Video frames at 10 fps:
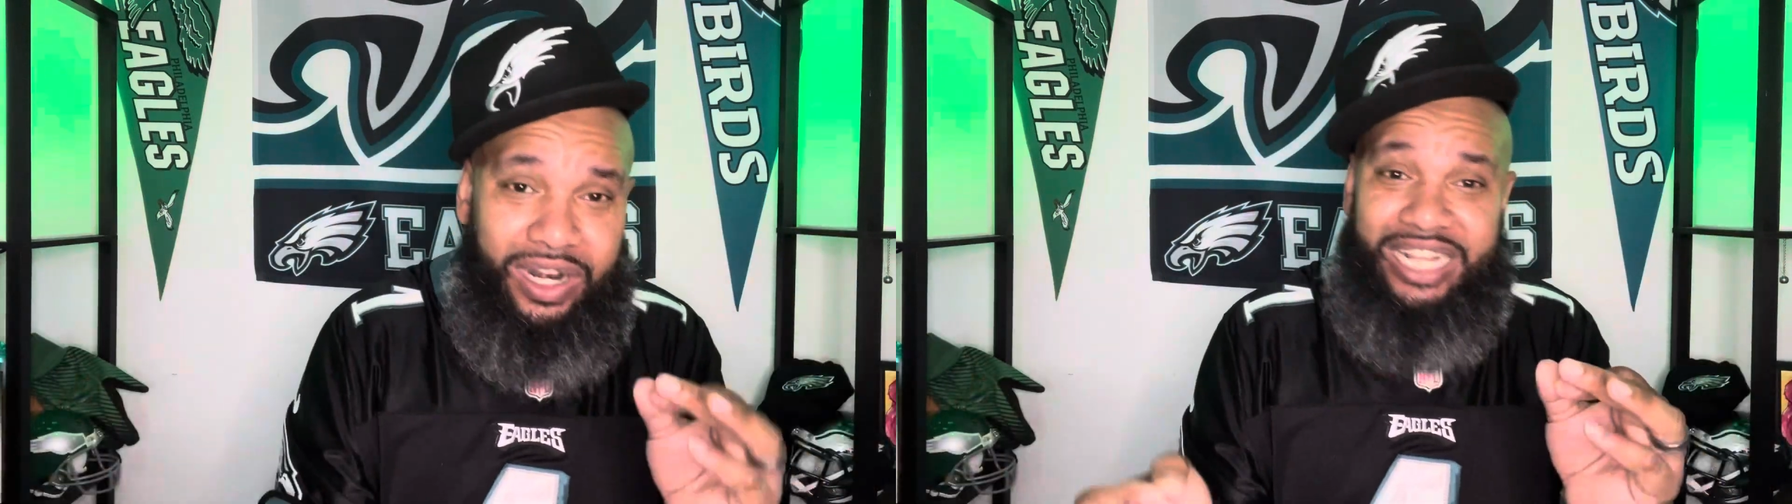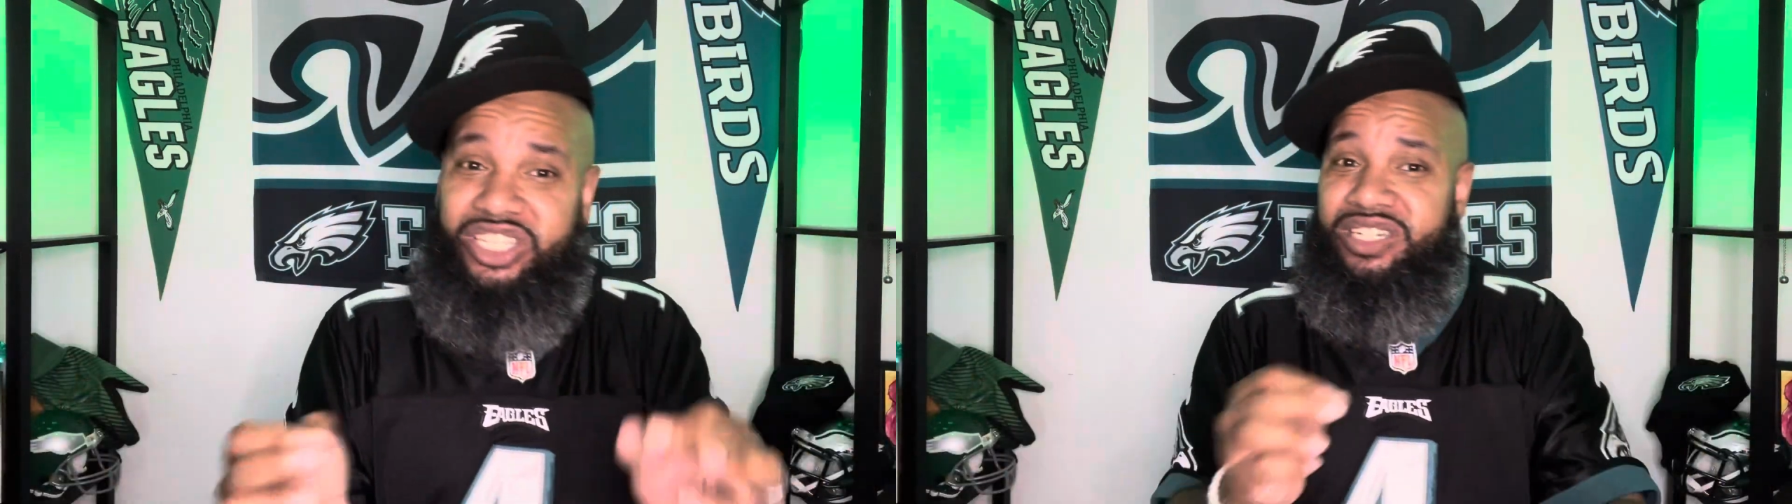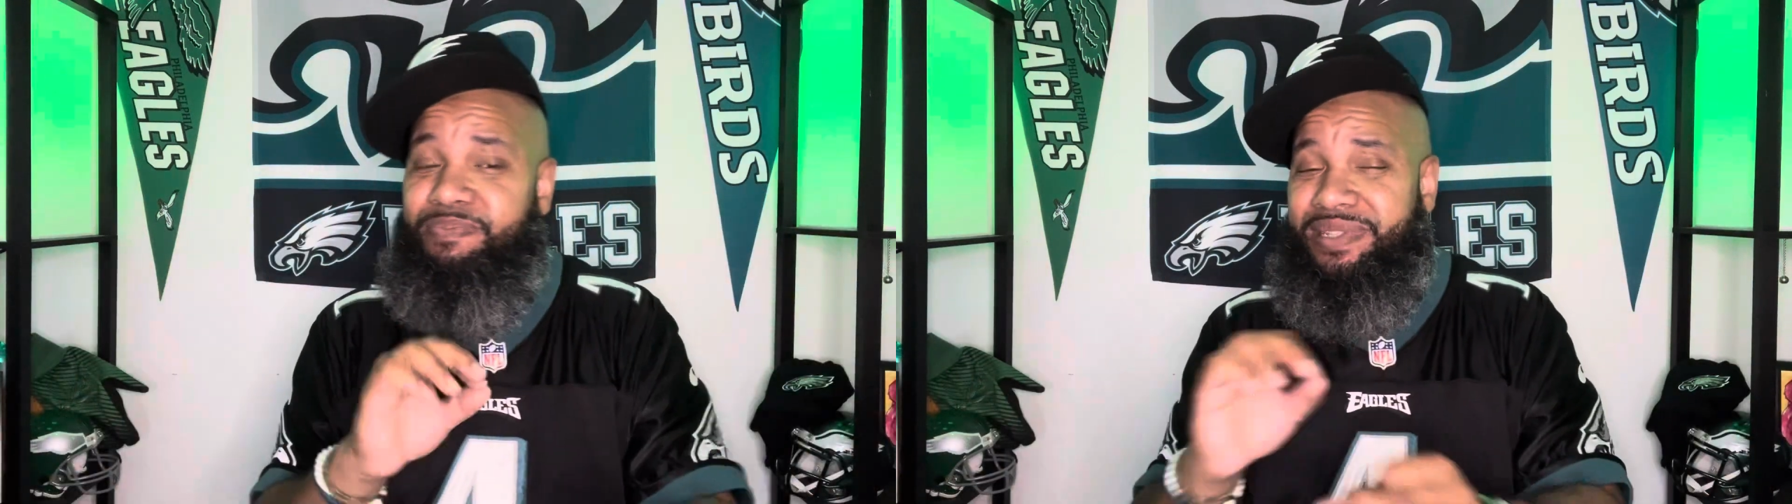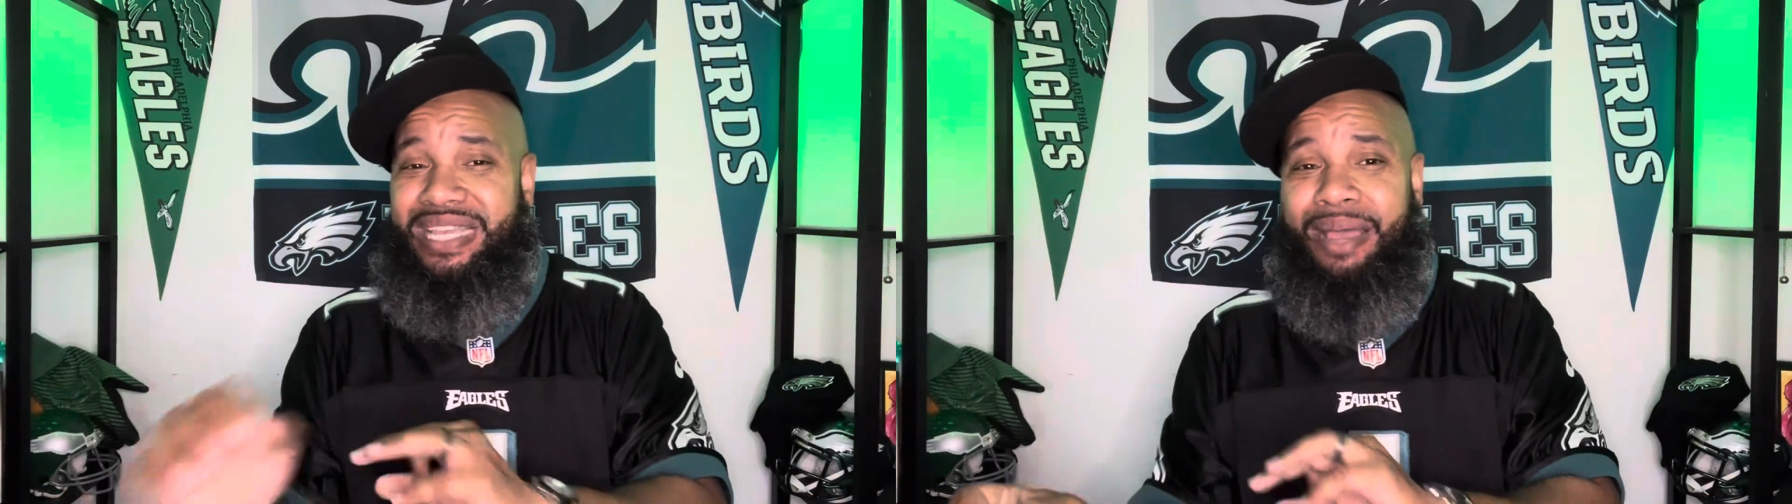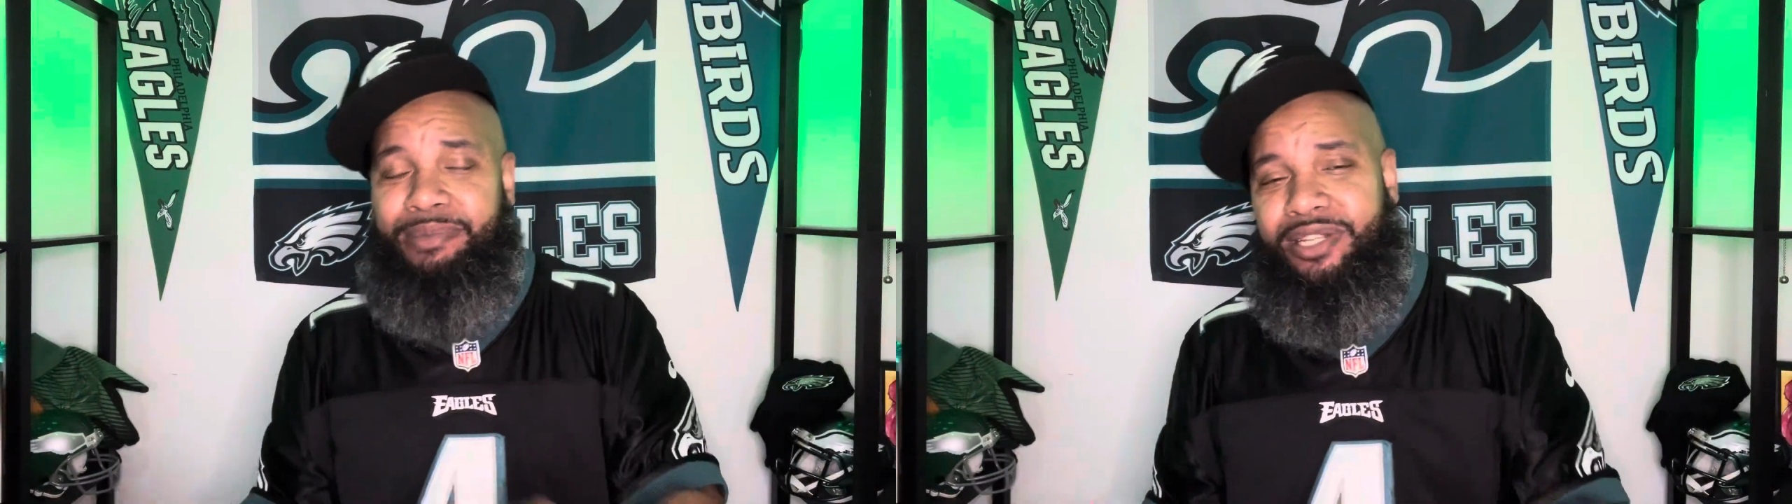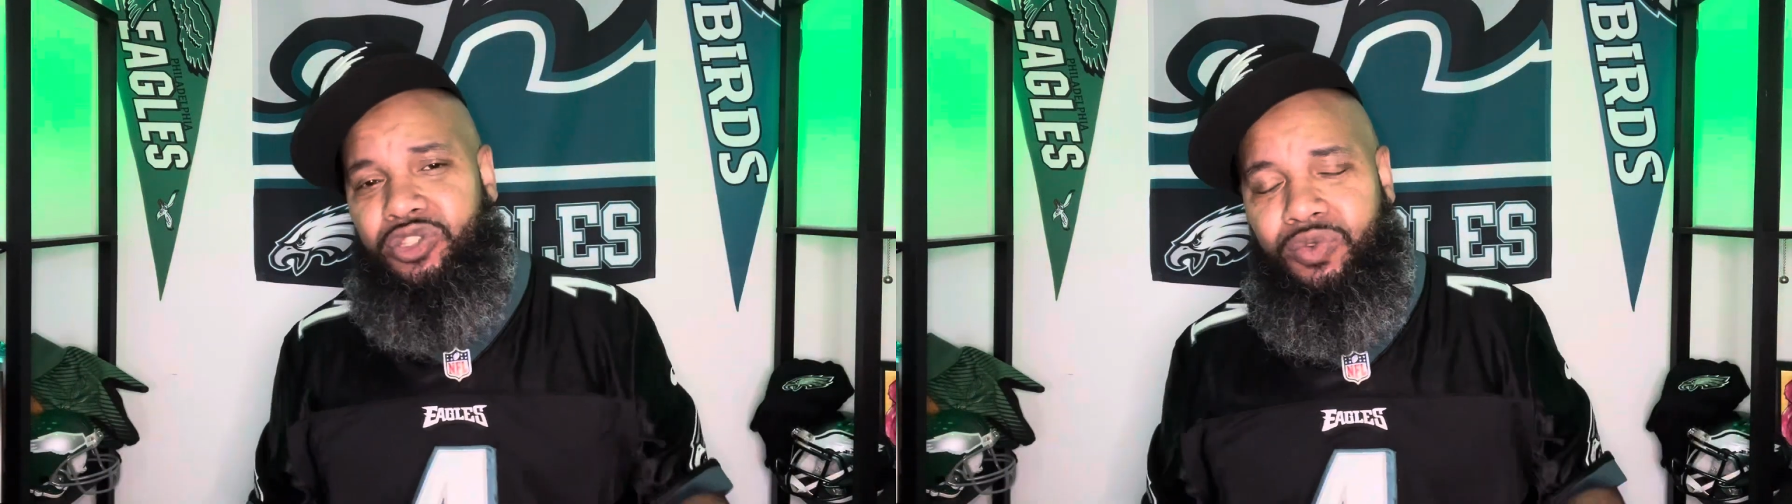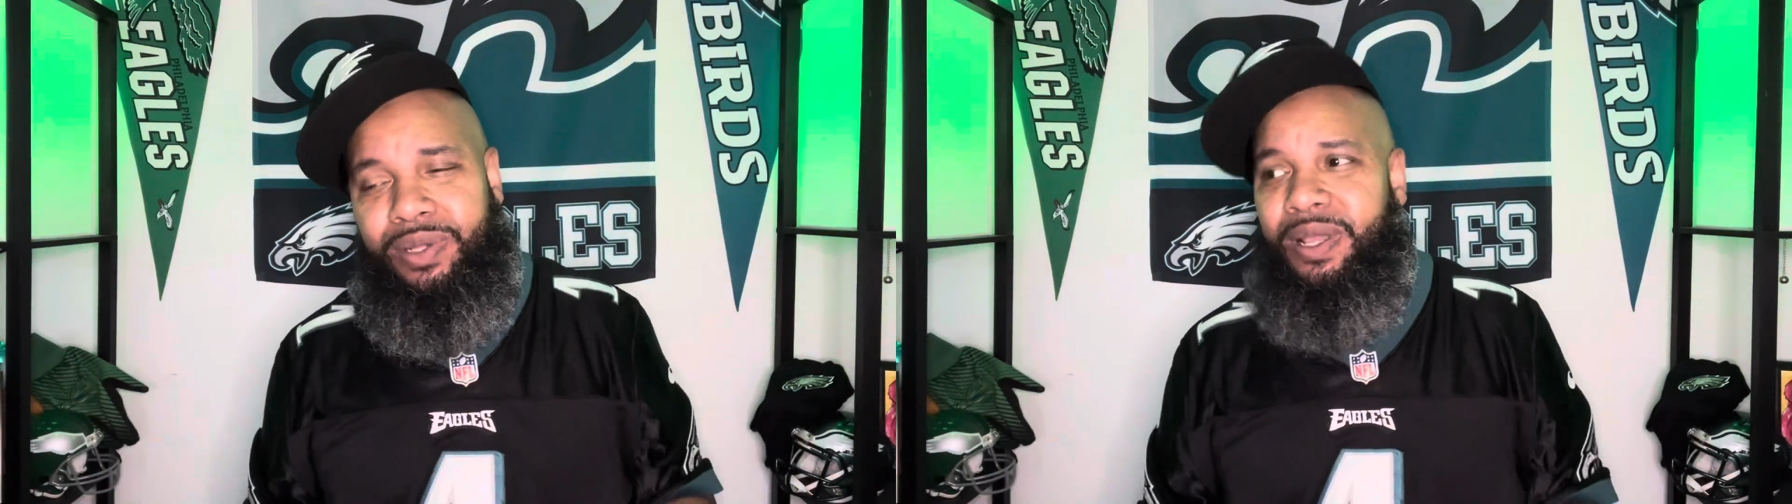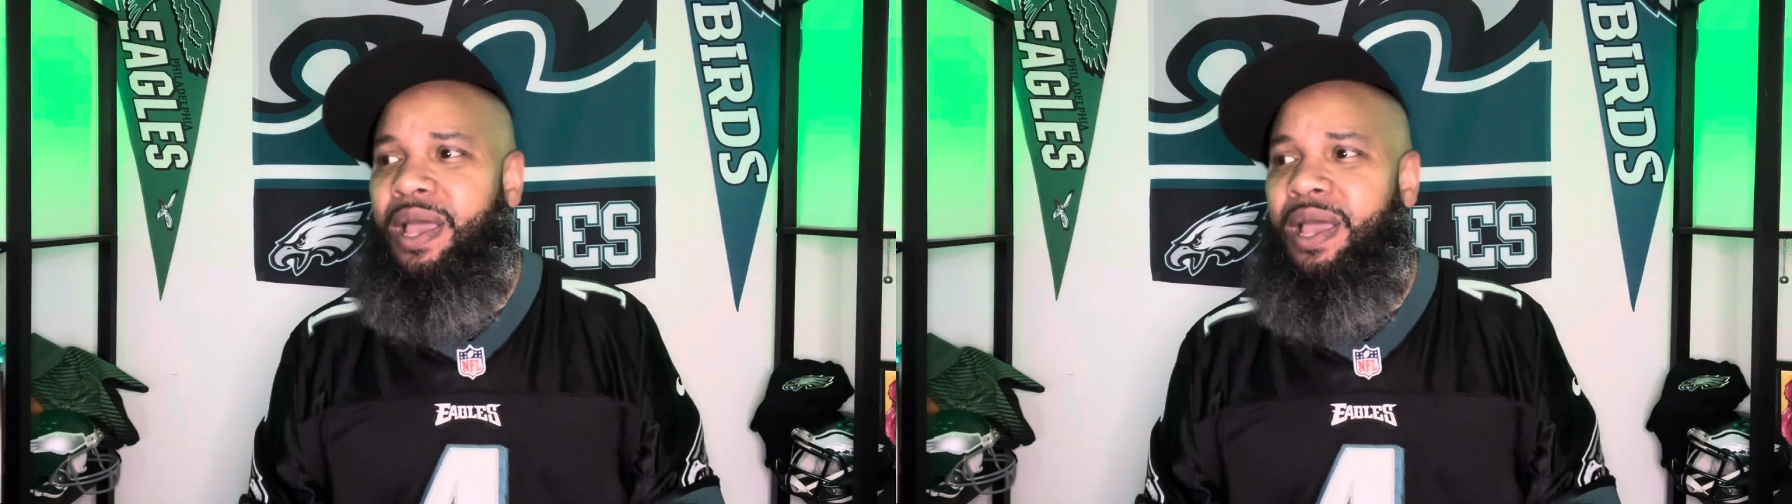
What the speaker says: and I should have tapped into it.